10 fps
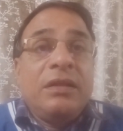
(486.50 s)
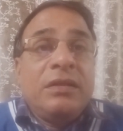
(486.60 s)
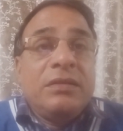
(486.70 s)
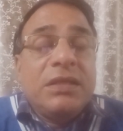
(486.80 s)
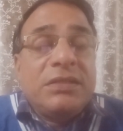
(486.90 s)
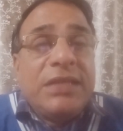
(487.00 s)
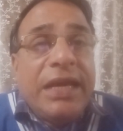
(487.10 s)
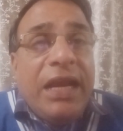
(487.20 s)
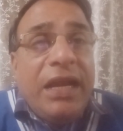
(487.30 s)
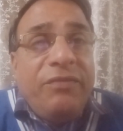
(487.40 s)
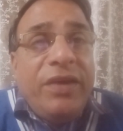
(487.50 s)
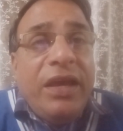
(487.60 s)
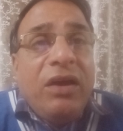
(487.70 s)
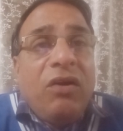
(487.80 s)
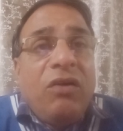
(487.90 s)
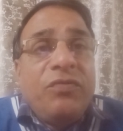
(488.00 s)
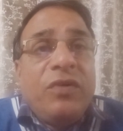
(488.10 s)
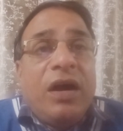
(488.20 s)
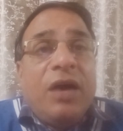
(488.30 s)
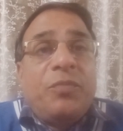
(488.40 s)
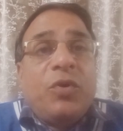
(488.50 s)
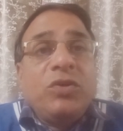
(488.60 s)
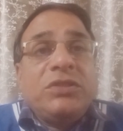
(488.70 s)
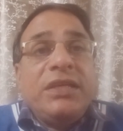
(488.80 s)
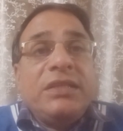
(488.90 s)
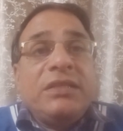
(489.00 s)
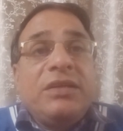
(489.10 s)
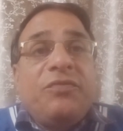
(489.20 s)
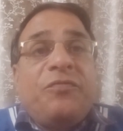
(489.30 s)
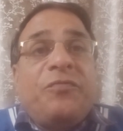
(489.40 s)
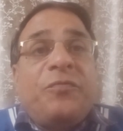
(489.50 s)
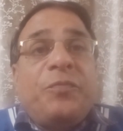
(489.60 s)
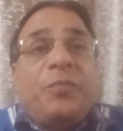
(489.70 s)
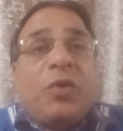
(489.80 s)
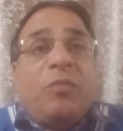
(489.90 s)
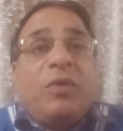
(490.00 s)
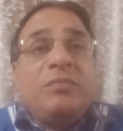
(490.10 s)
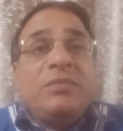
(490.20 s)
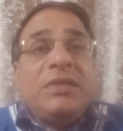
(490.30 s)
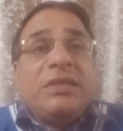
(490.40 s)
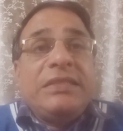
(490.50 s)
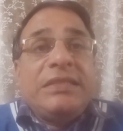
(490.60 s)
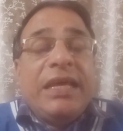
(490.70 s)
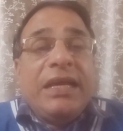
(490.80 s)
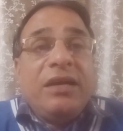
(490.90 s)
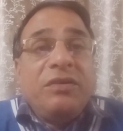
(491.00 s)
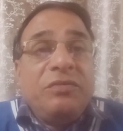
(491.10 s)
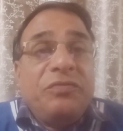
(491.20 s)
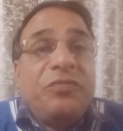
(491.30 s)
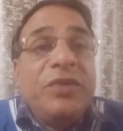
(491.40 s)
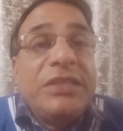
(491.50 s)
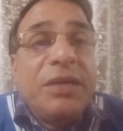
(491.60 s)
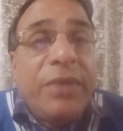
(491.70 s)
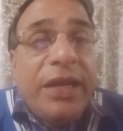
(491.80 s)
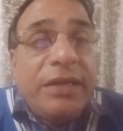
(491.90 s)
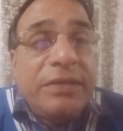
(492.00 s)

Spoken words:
The second way of approaching the problem is like a fisherman.